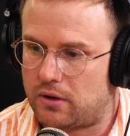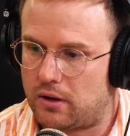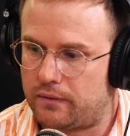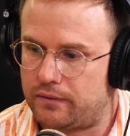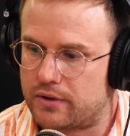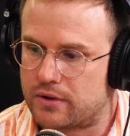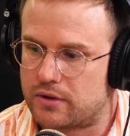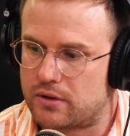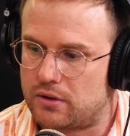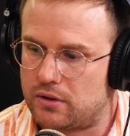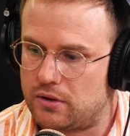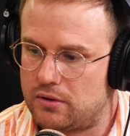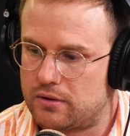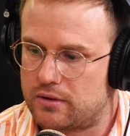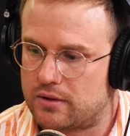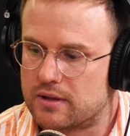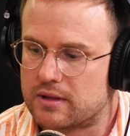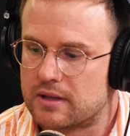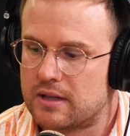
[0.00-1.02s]
Office
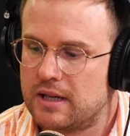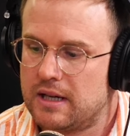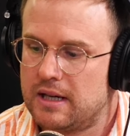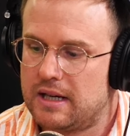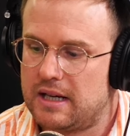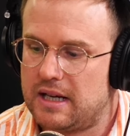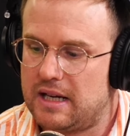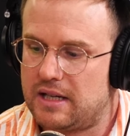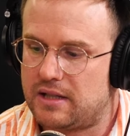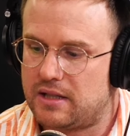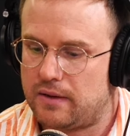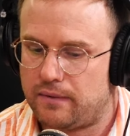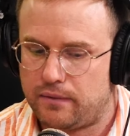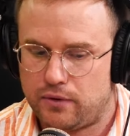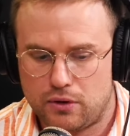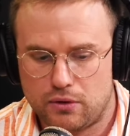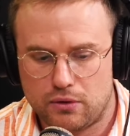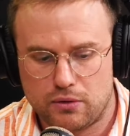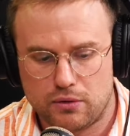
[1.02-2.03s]
users is,
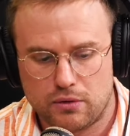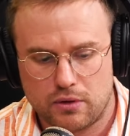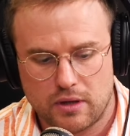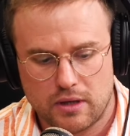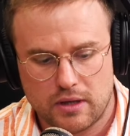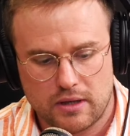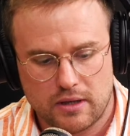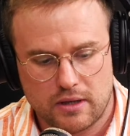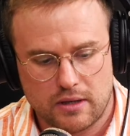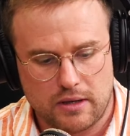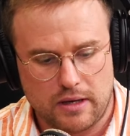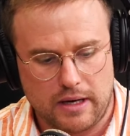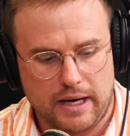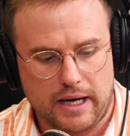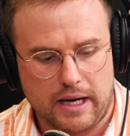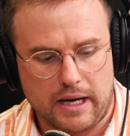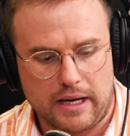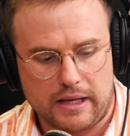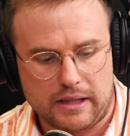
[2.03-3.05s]
if you
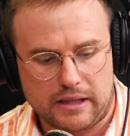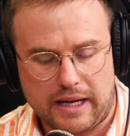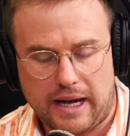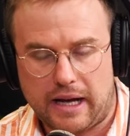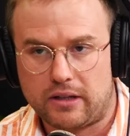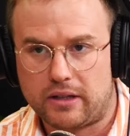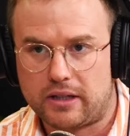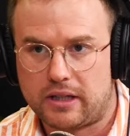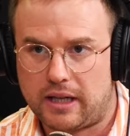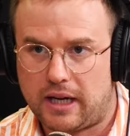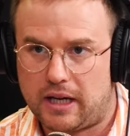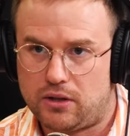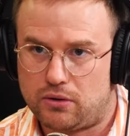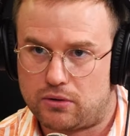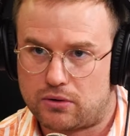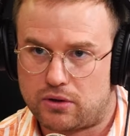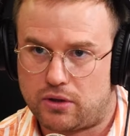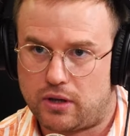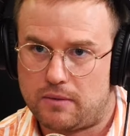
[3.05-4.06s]
uh, allocate
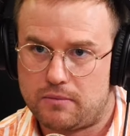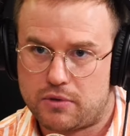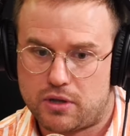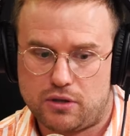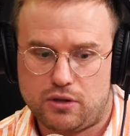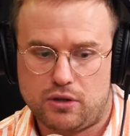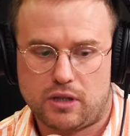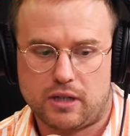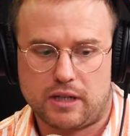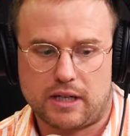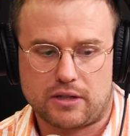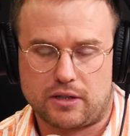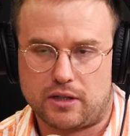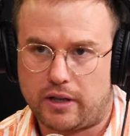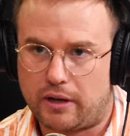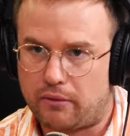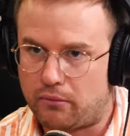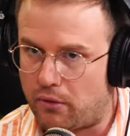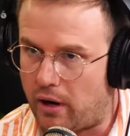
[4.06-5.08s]
your time, so you can
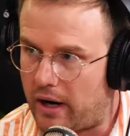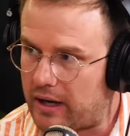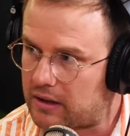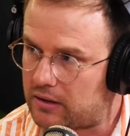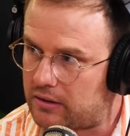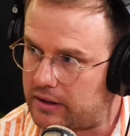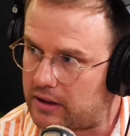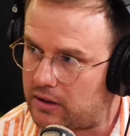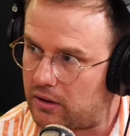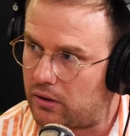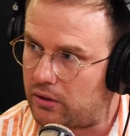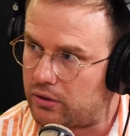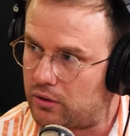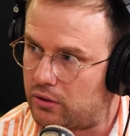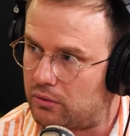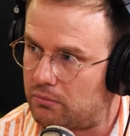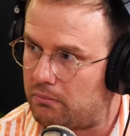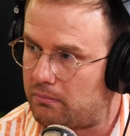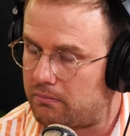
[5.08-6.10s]
actually like right click on
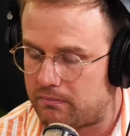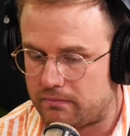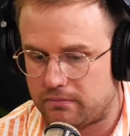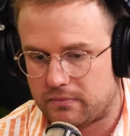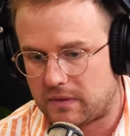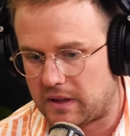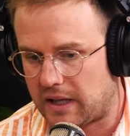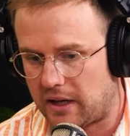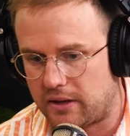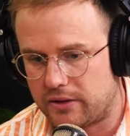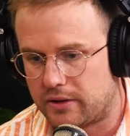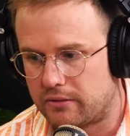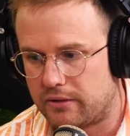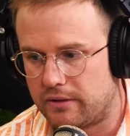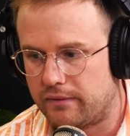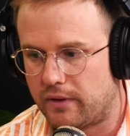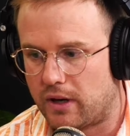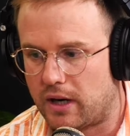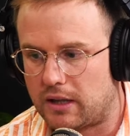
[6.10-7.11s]
your
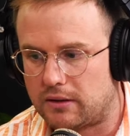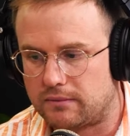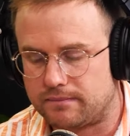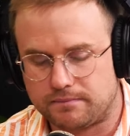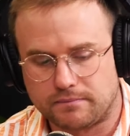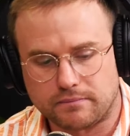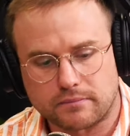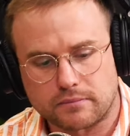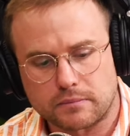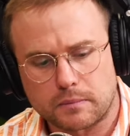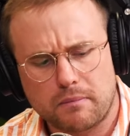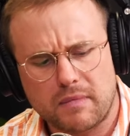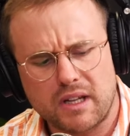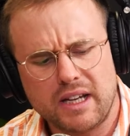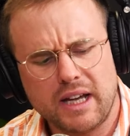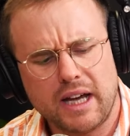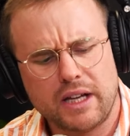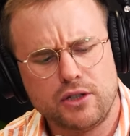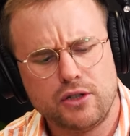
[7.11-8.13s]
calendar invite
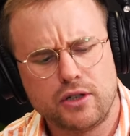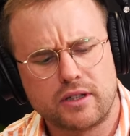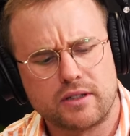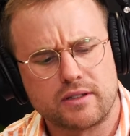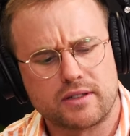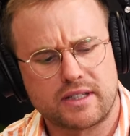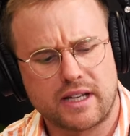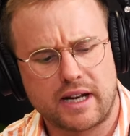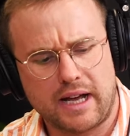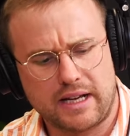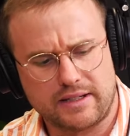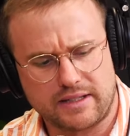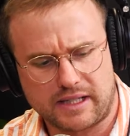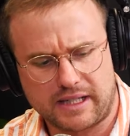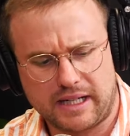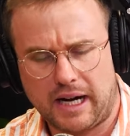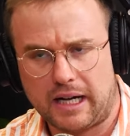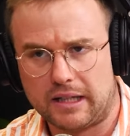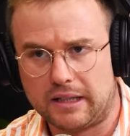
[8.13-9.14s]
and you can set it as a
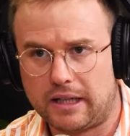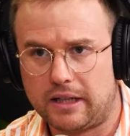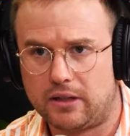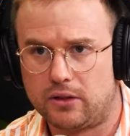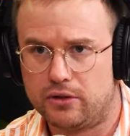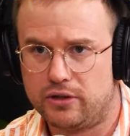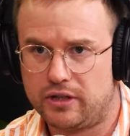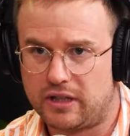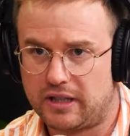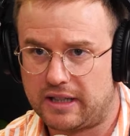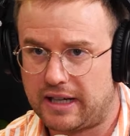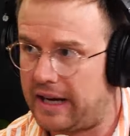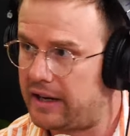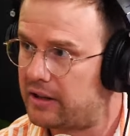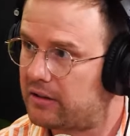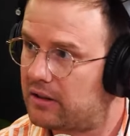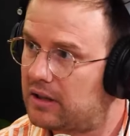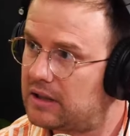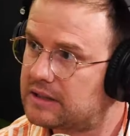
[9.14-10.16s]
color, or you can
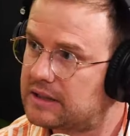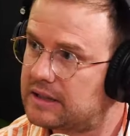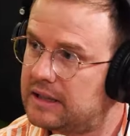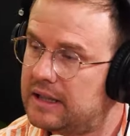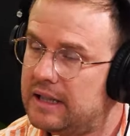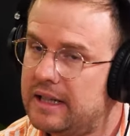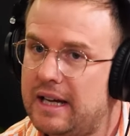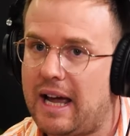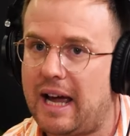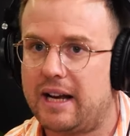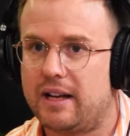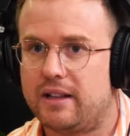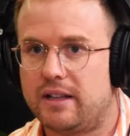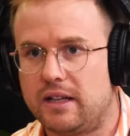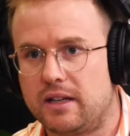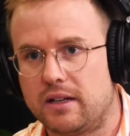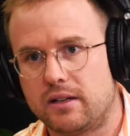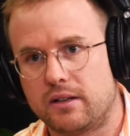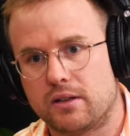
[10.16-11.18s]
categorize it. And at
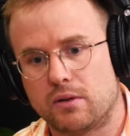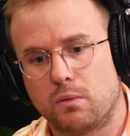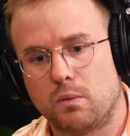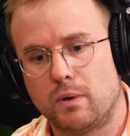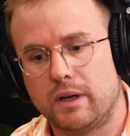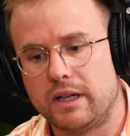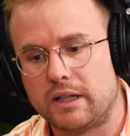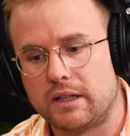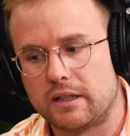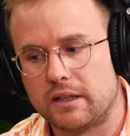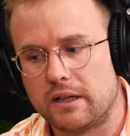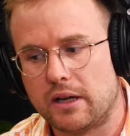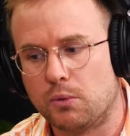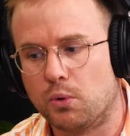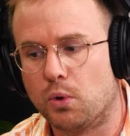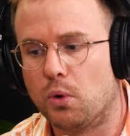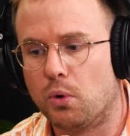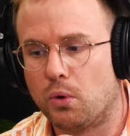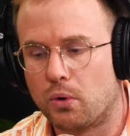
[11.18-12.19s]
the end of the week, it
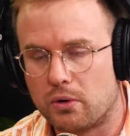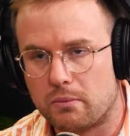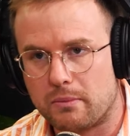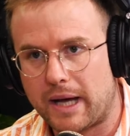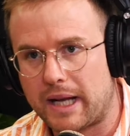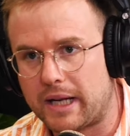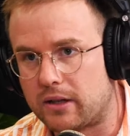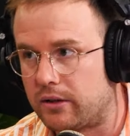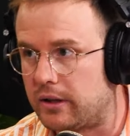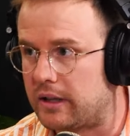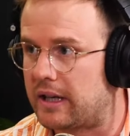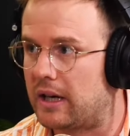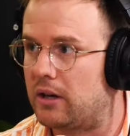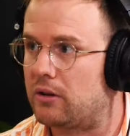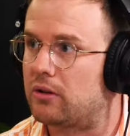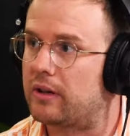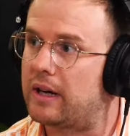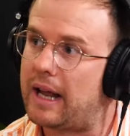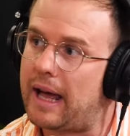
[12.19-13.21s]
will automatically
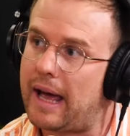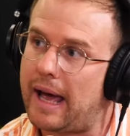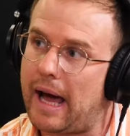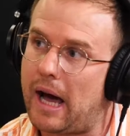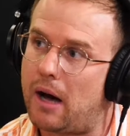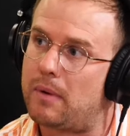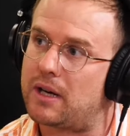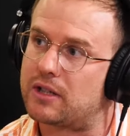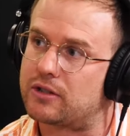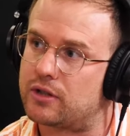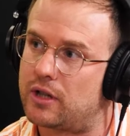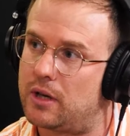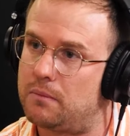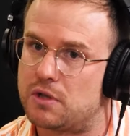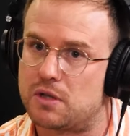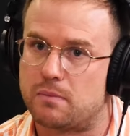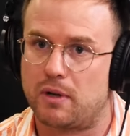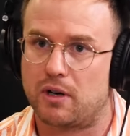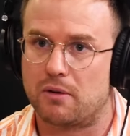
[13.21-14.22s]
calculate how much time
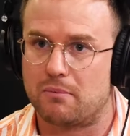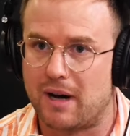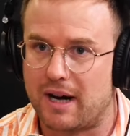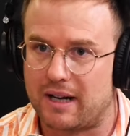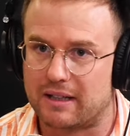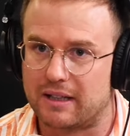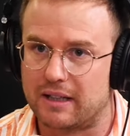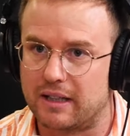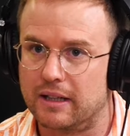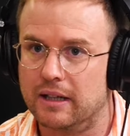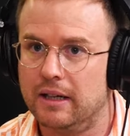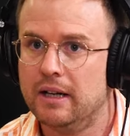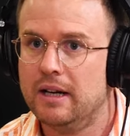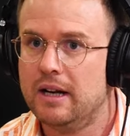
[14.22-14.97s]
you spent on marketing,